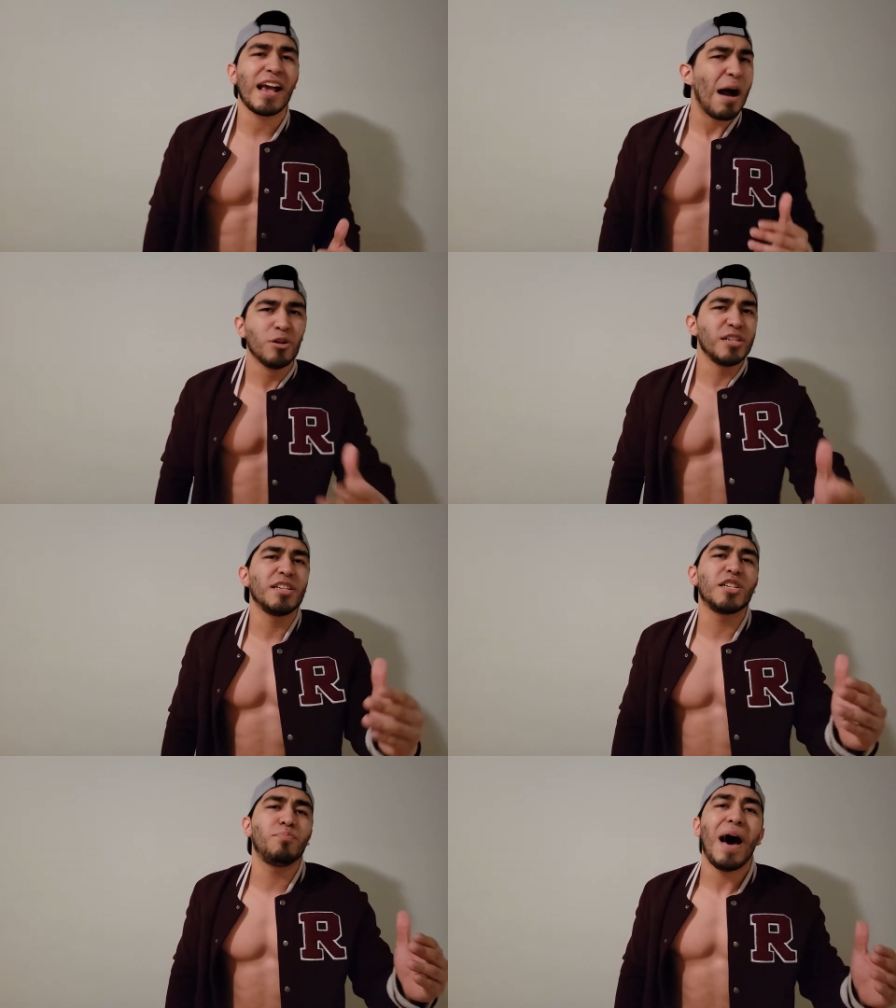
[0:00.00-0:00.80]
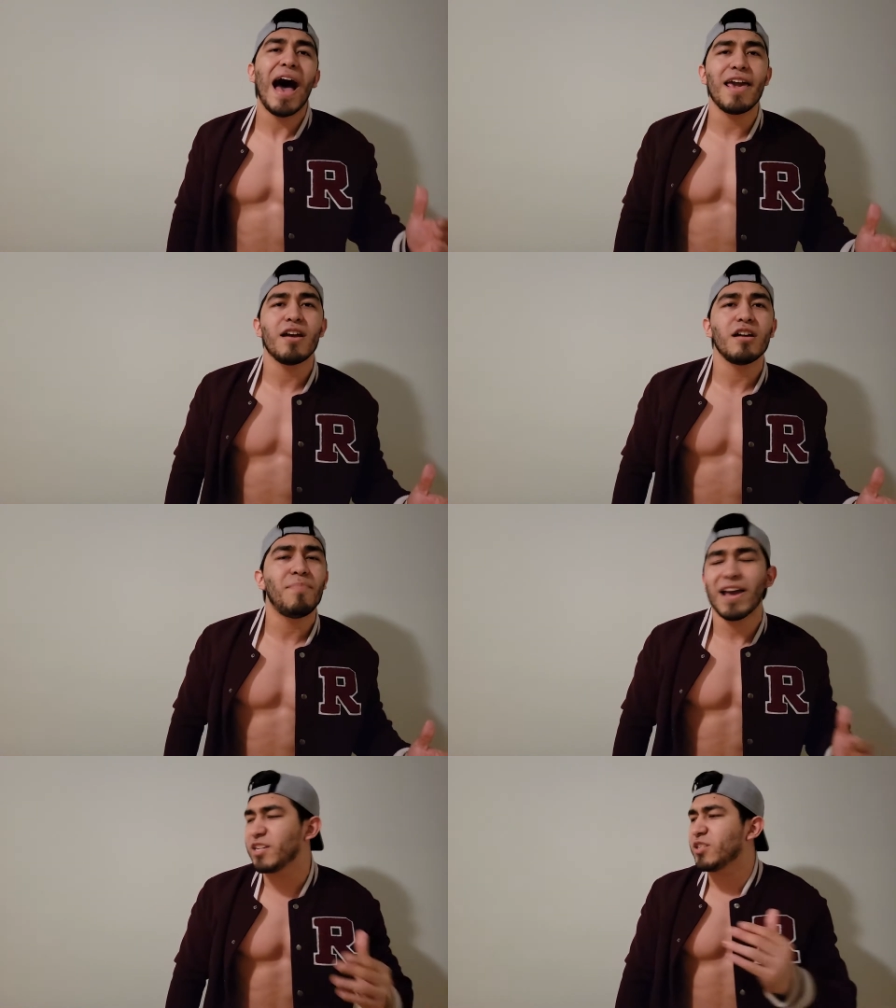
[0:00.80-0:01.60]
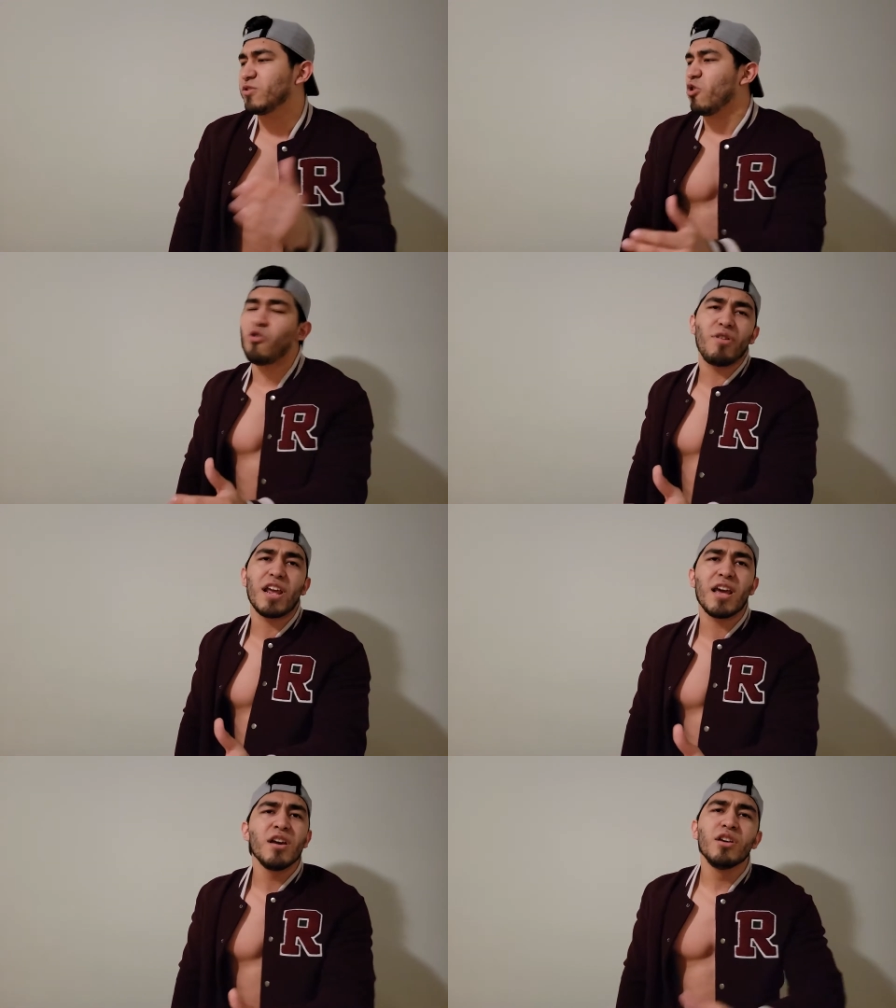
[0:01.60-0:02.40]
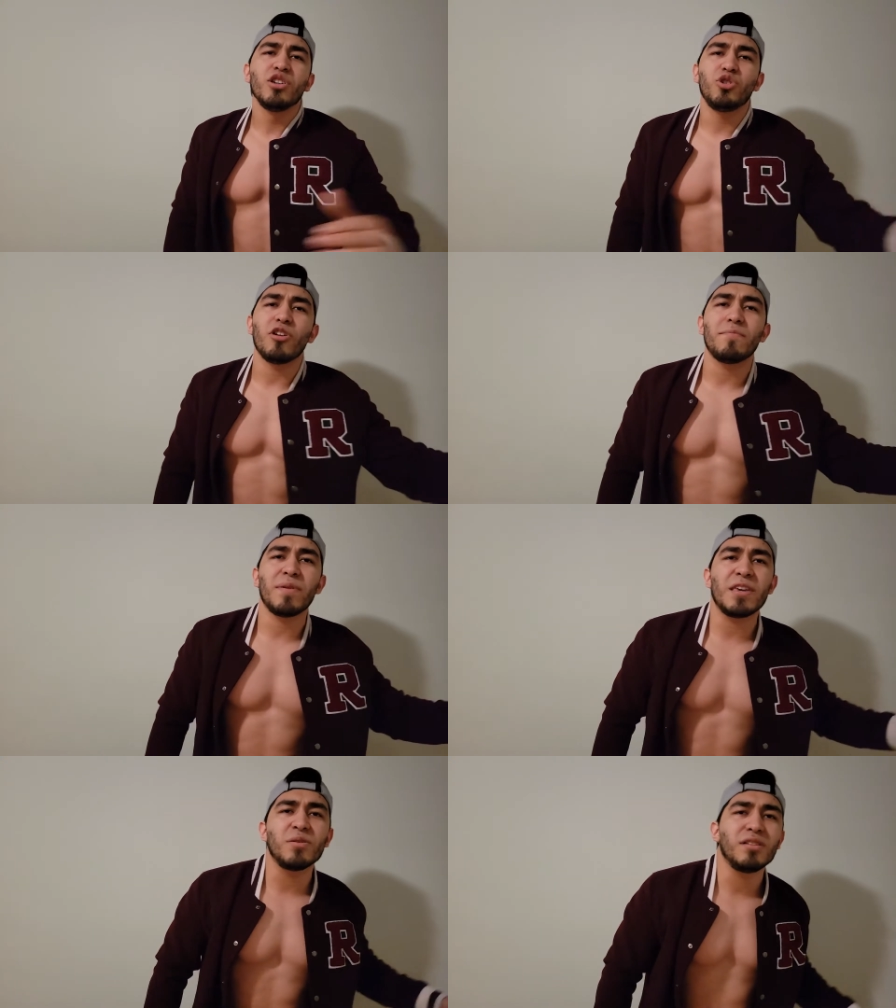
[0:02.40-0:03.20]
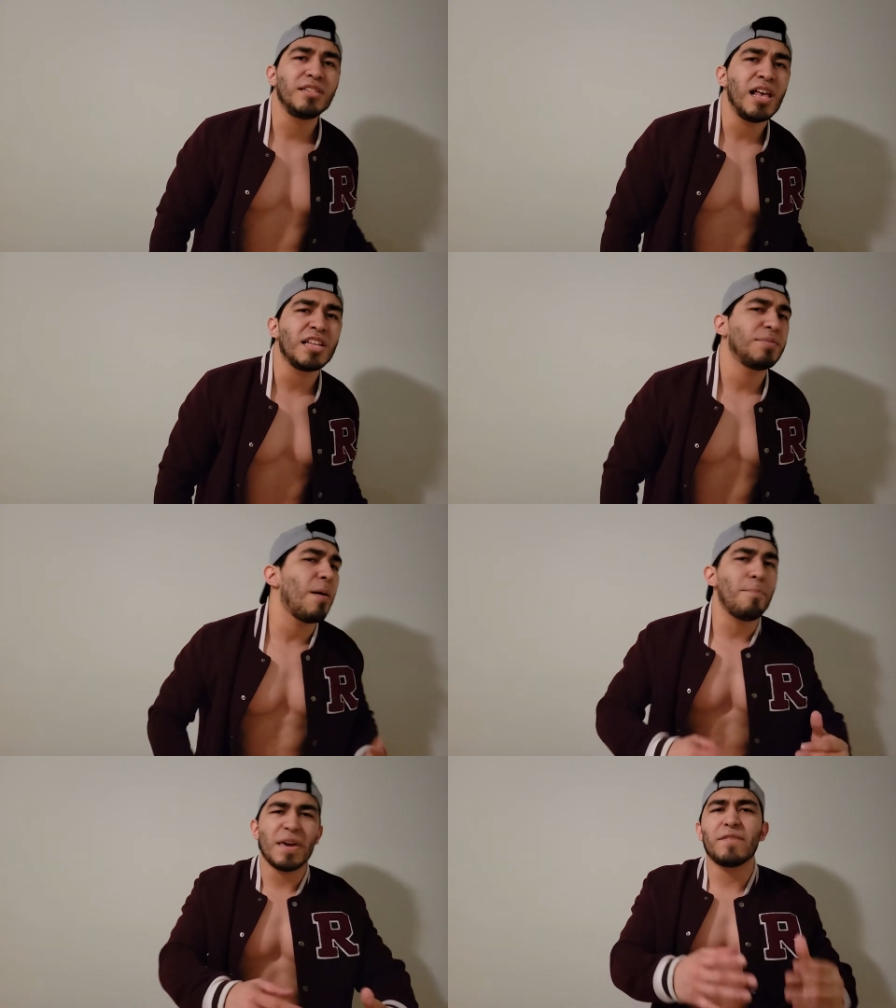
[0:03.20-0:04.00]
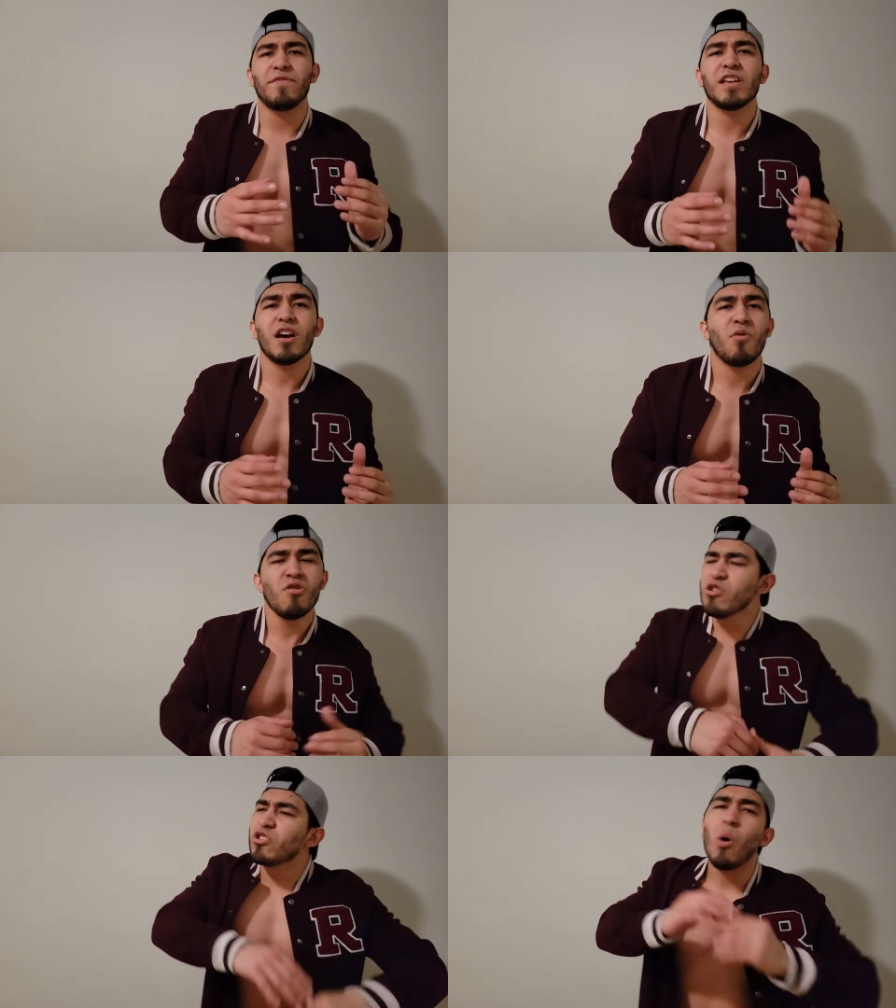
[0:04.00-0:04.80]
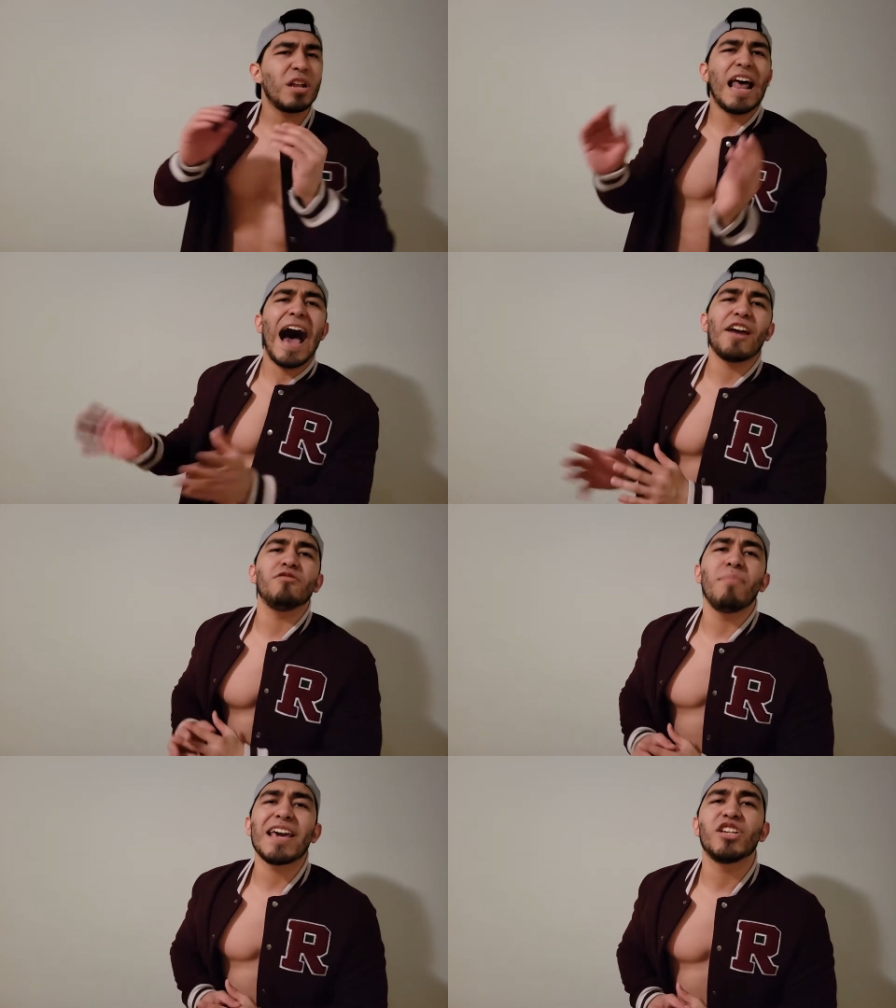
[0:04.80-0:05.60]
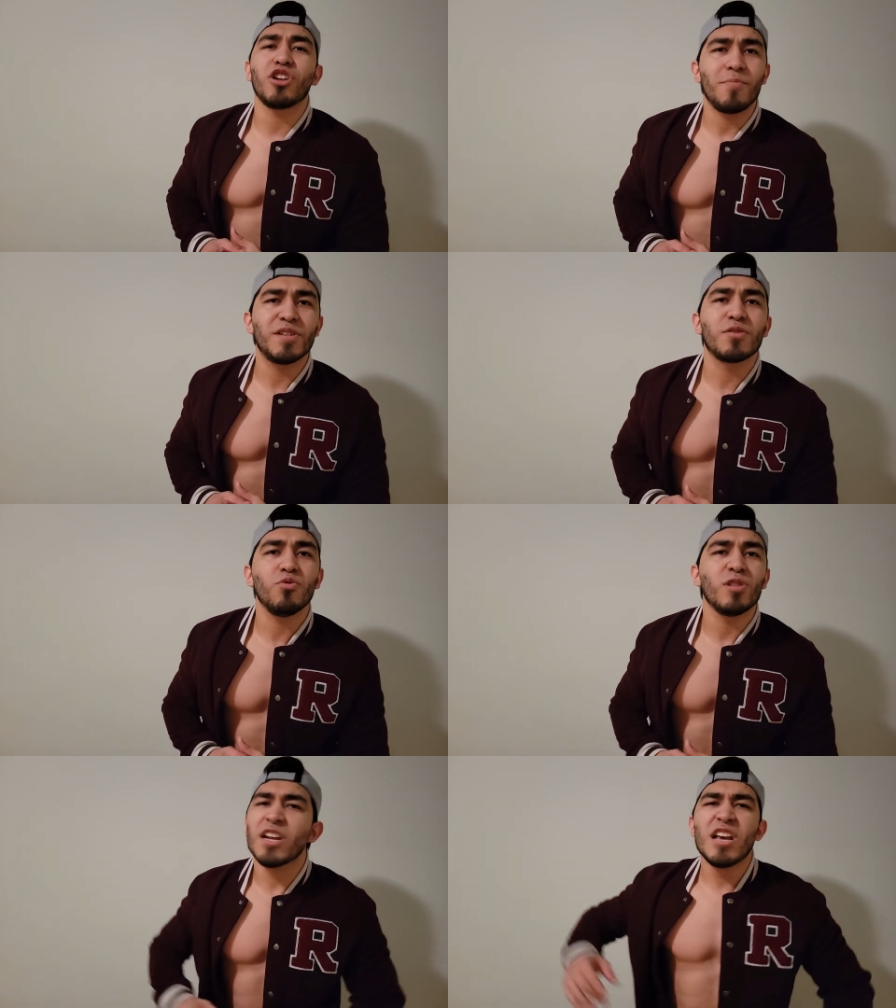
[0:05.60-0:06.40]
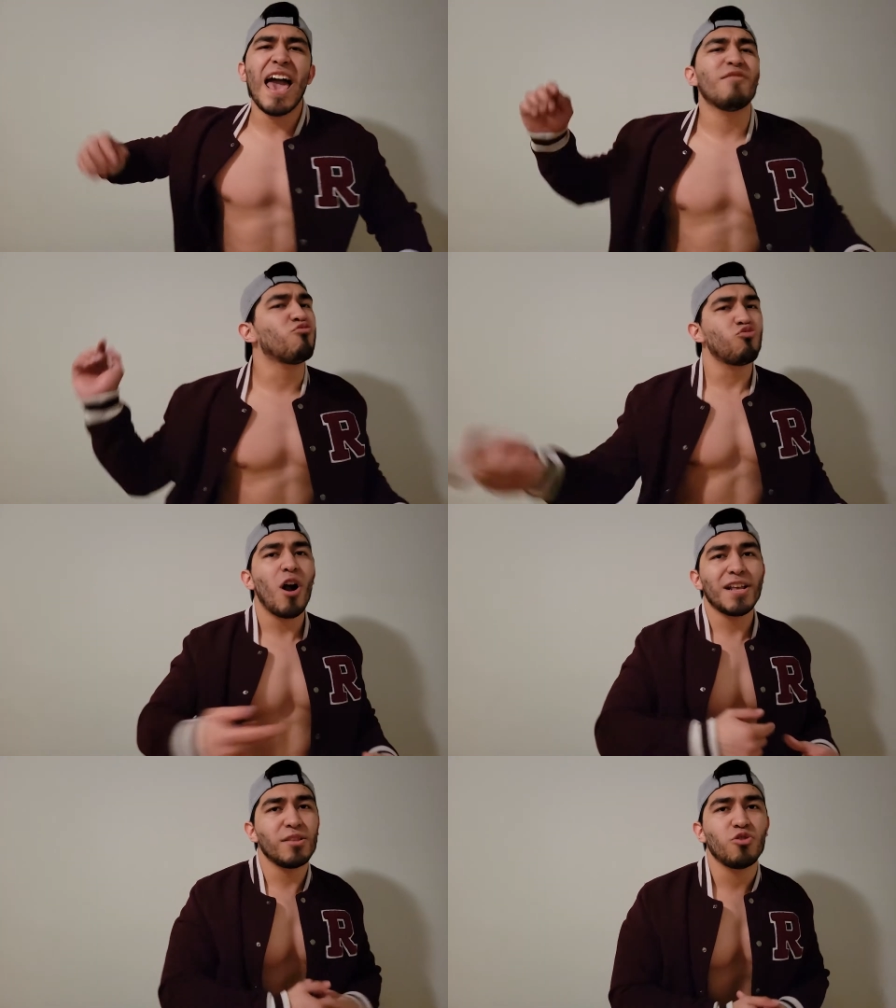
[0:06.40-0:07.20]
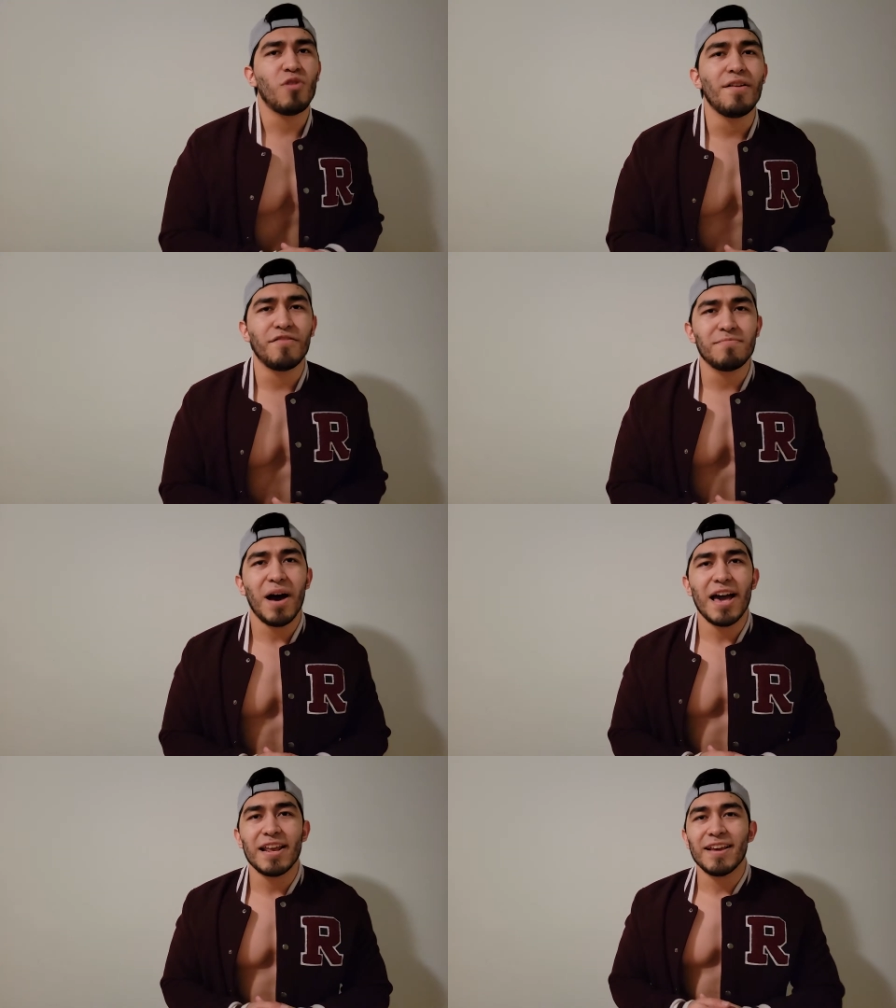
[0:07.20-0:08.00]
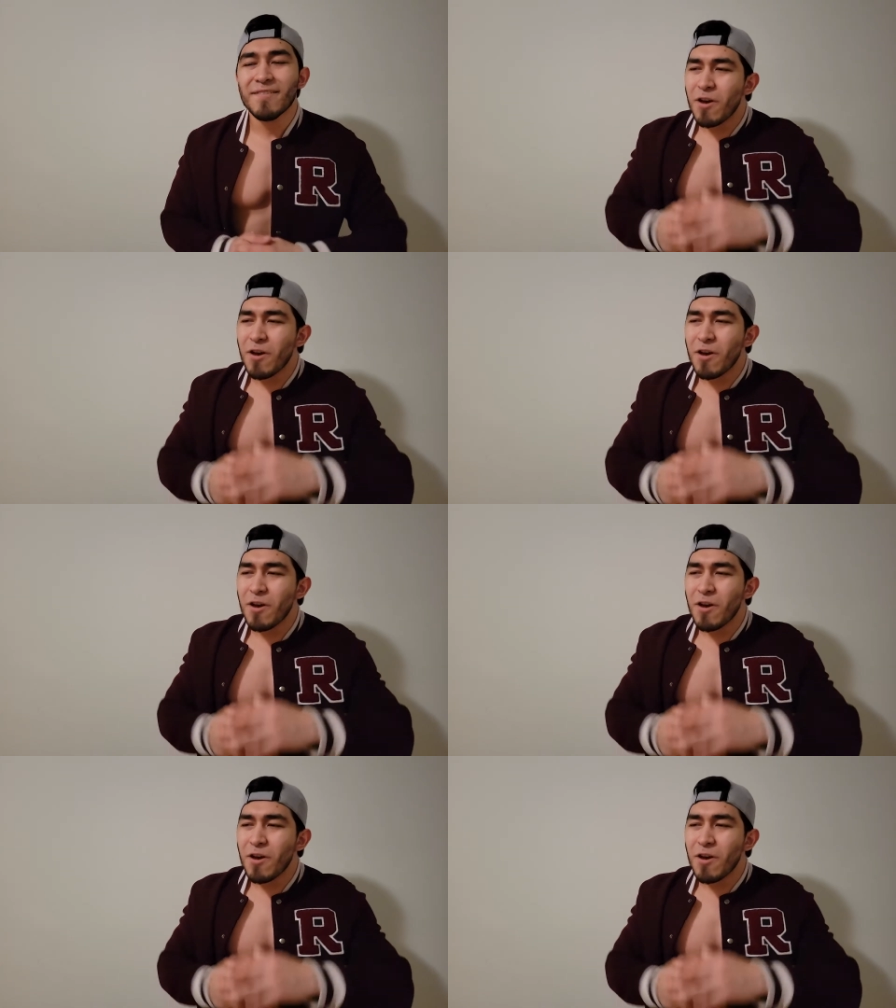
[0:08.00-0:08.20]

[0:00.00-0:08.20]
I was inspired by a story Joey B used to tell us about Big Vito going to the Iron Mike Sharpe School and running through everybody.